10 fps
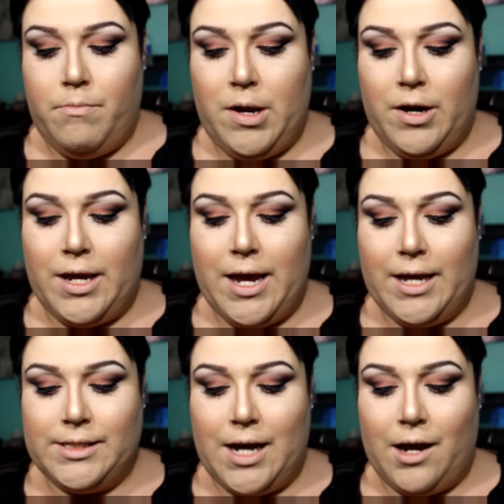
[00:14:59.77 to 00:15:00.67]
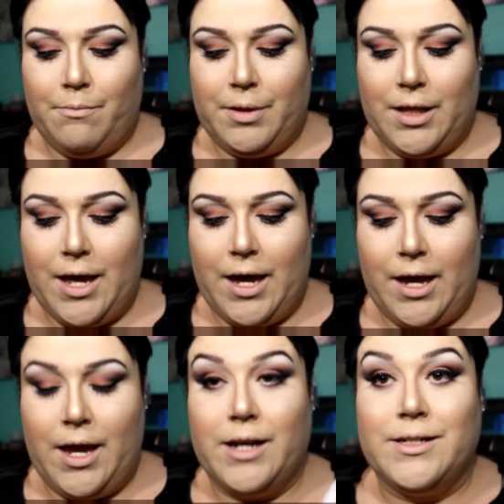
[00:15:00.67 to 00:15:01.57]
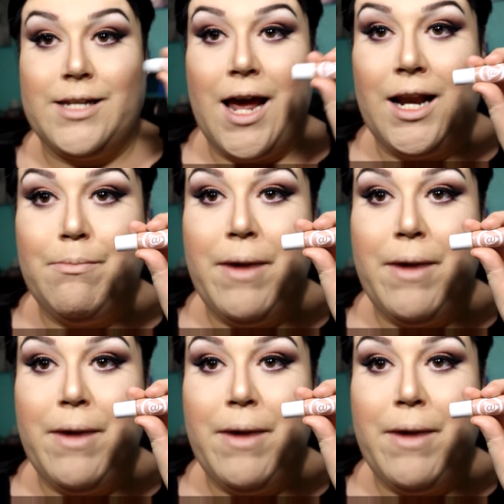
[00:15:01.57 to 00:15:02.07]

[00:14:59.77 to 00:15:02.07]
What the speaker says: Marykays At Play and Teddy